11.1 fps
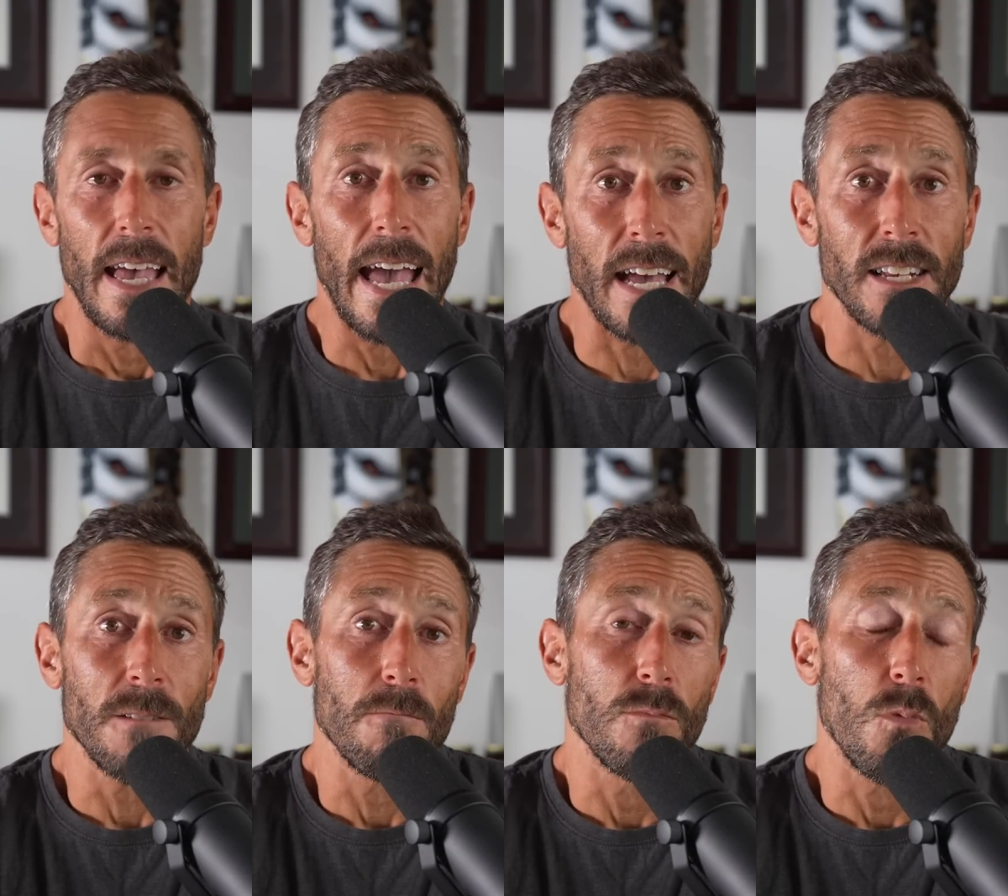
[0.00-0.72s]

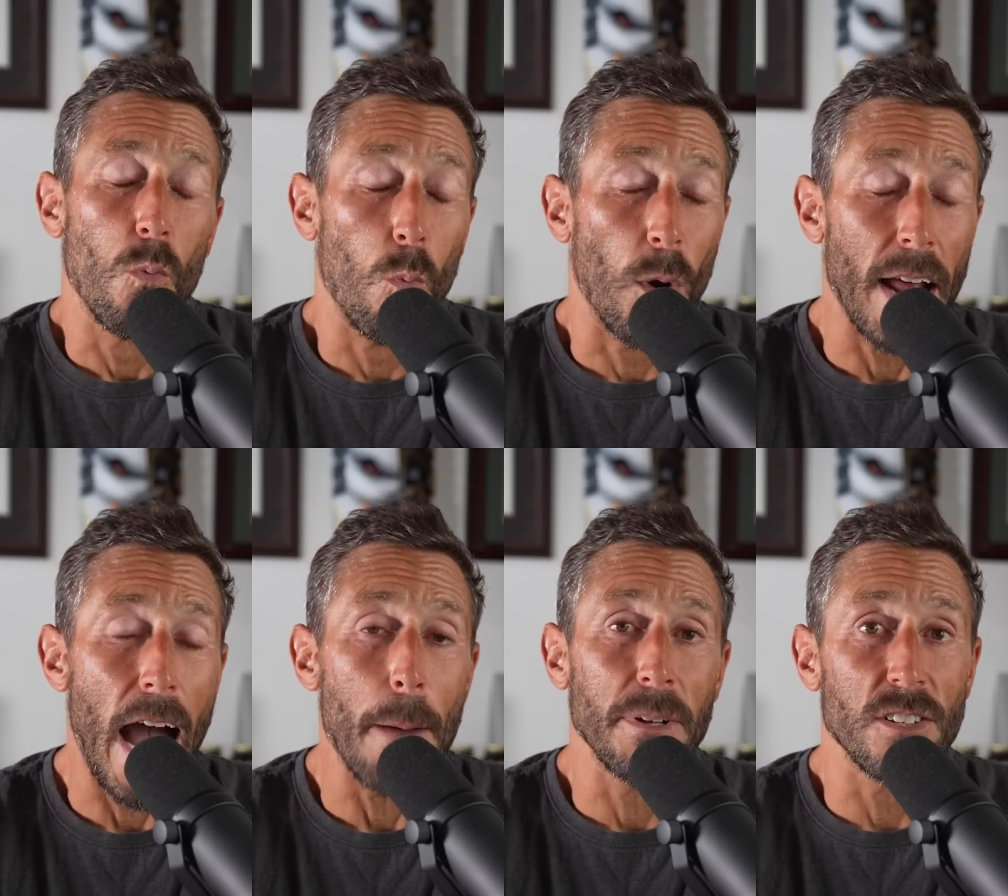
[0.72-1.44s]
And what
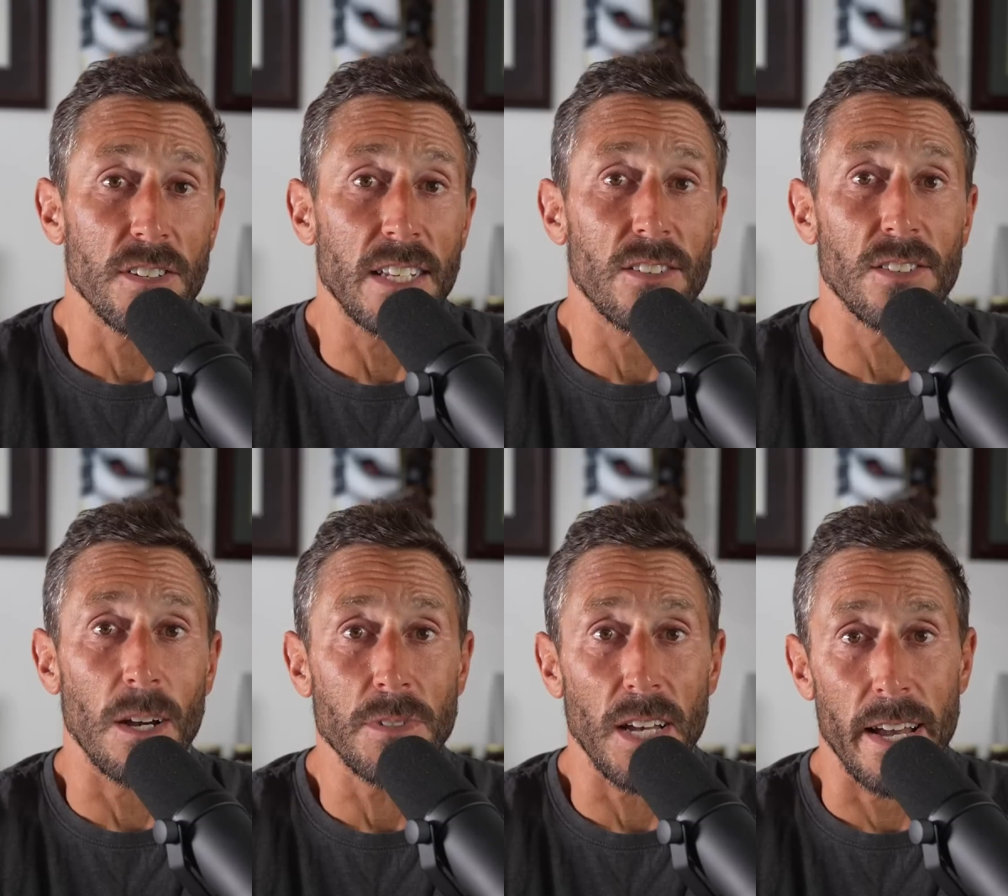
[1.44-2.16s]
happens is that
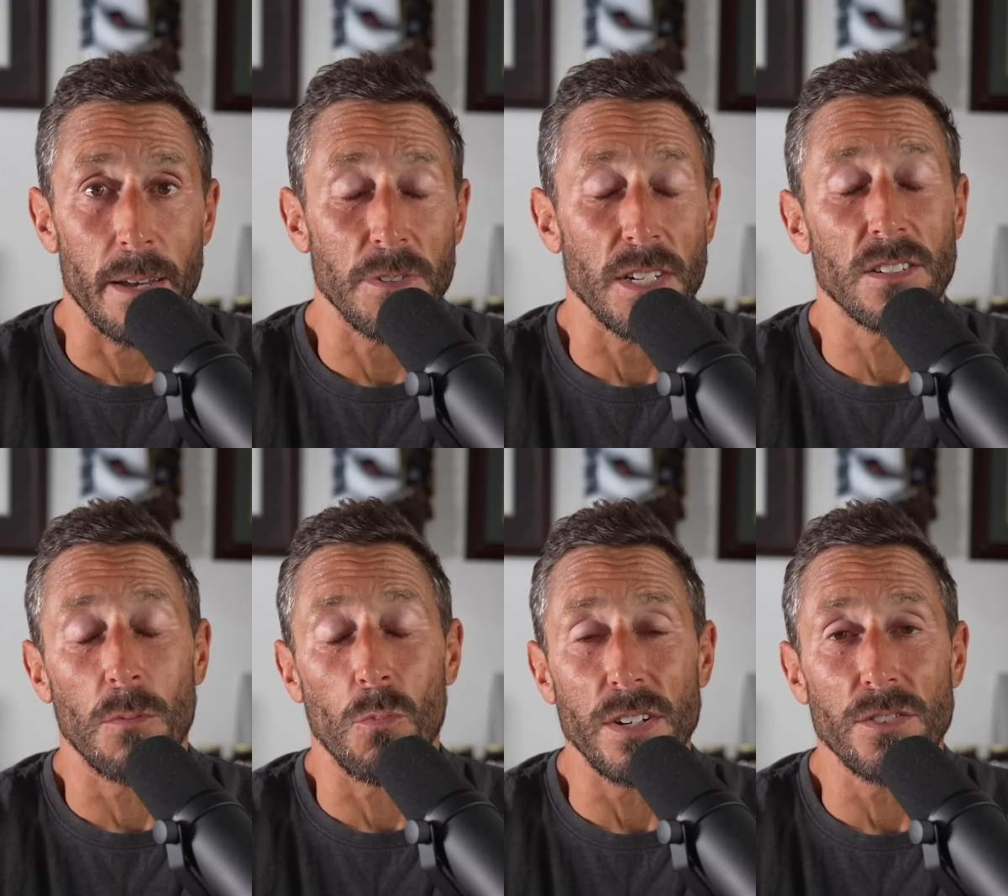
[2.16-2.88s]
sometimes in
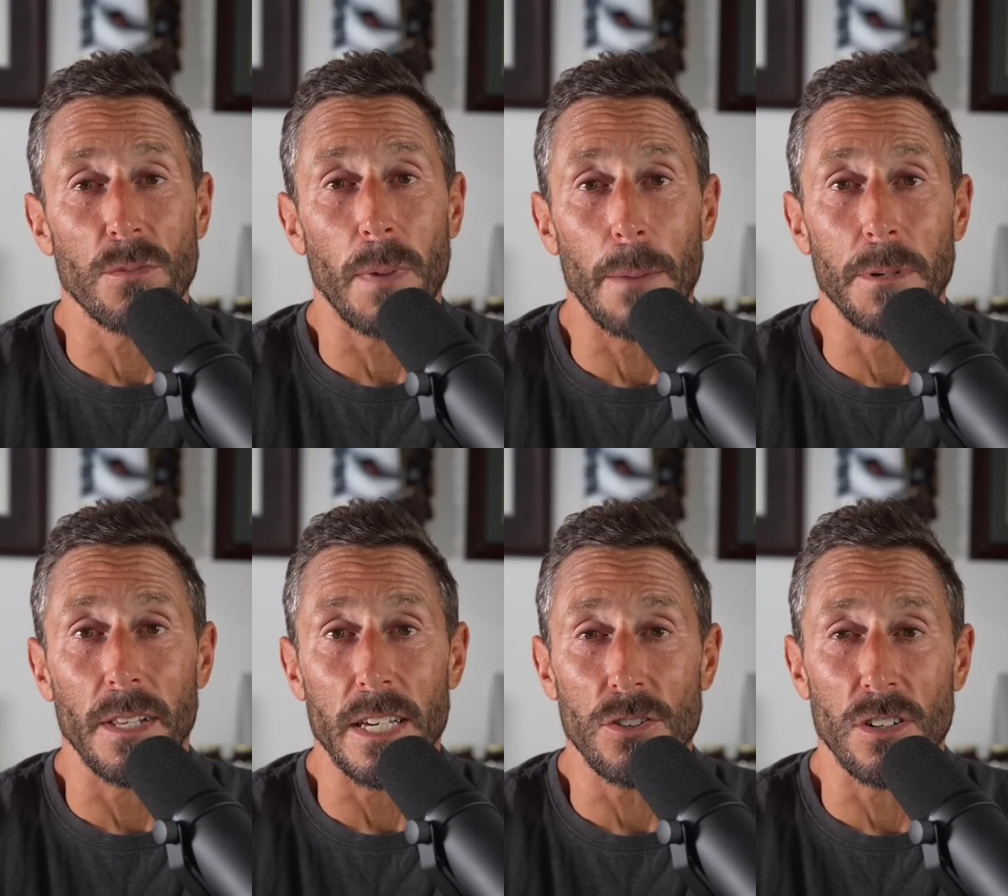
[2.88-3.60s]
some Western
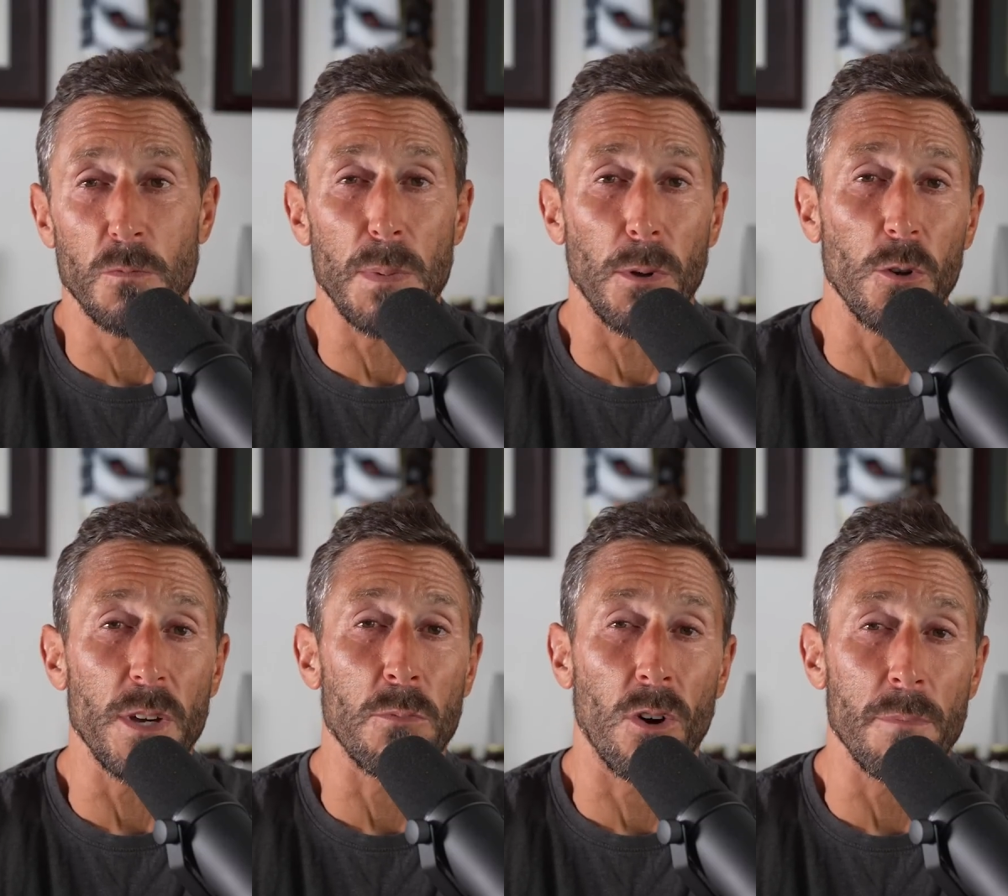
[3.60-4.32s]
populations, people who
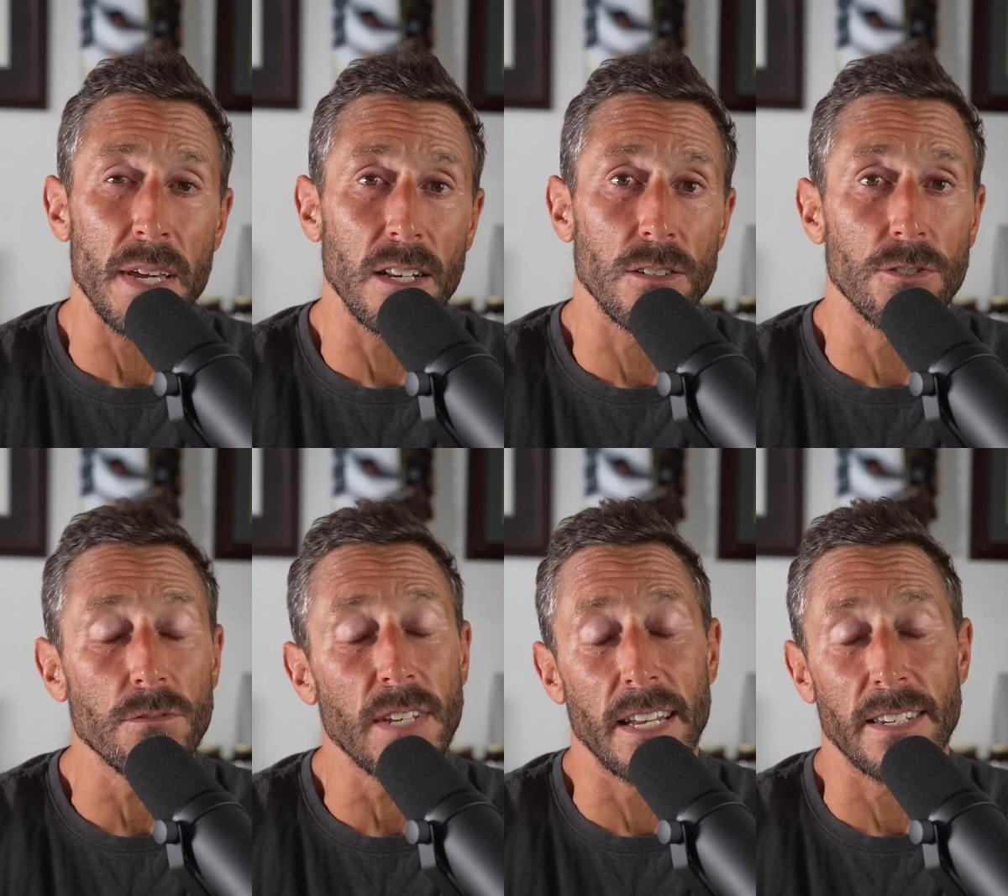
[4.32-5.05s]
eat more meat
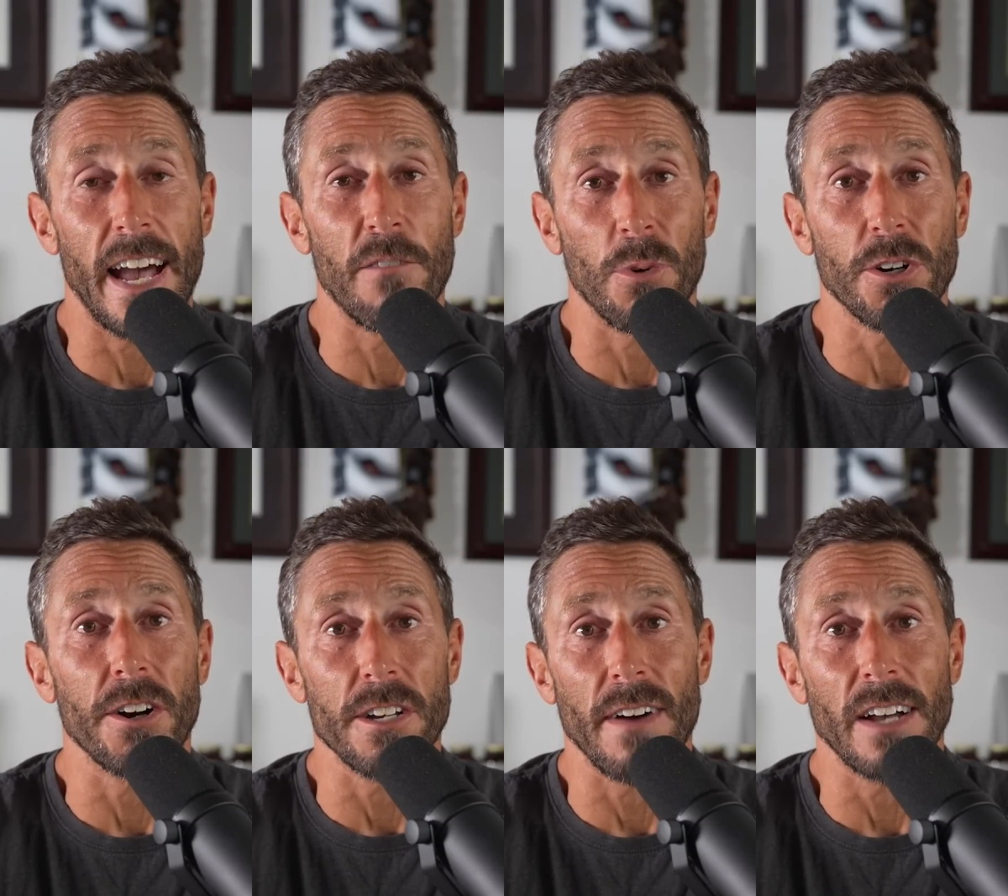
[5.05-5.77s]
do tend to have more
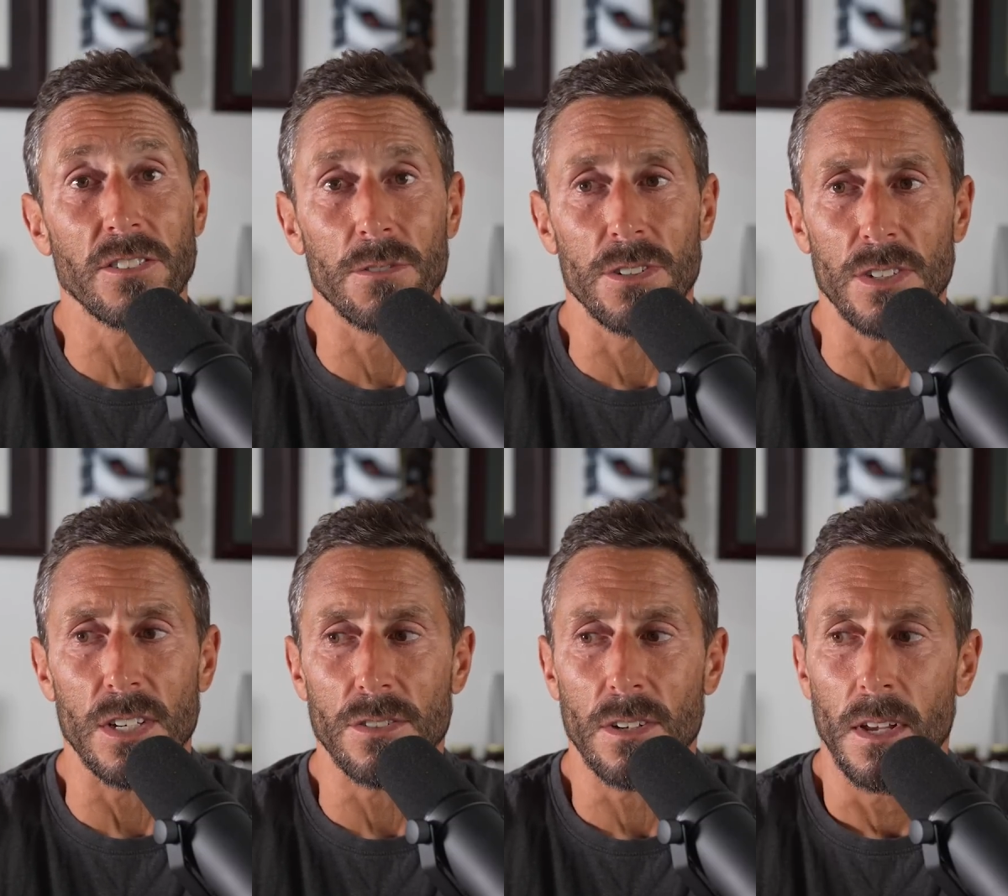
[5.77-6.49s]
cardiovascular
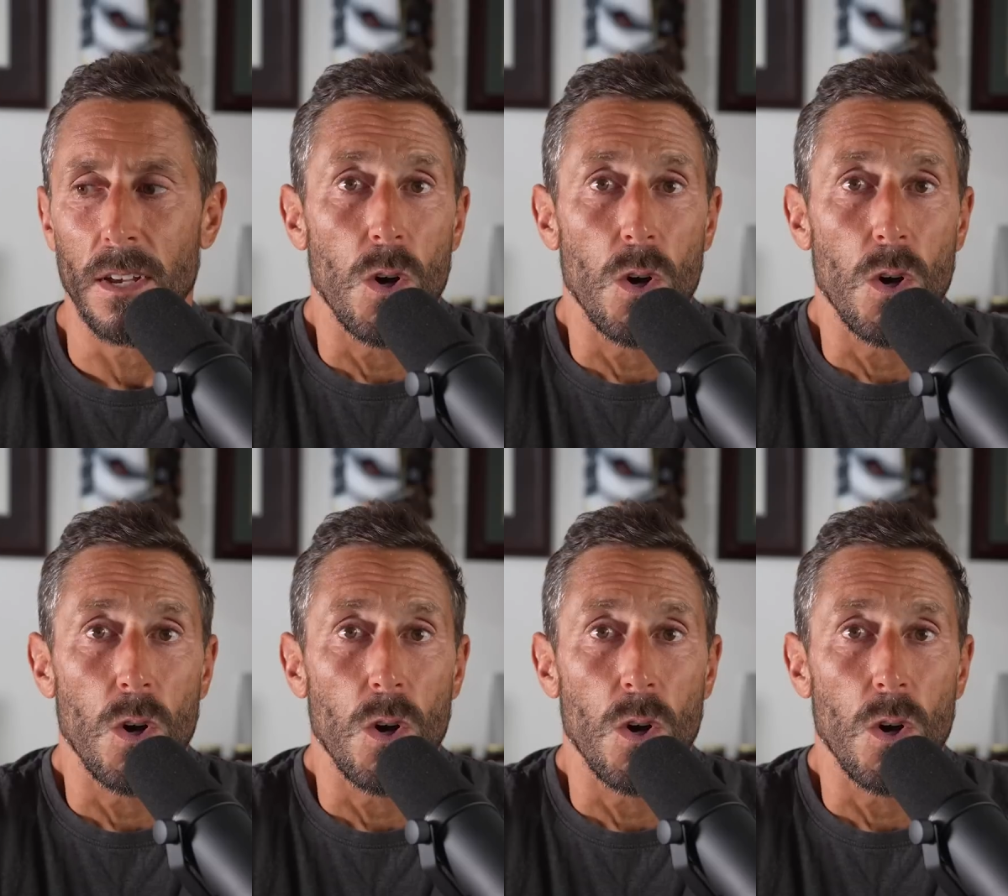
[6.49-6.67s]
disease.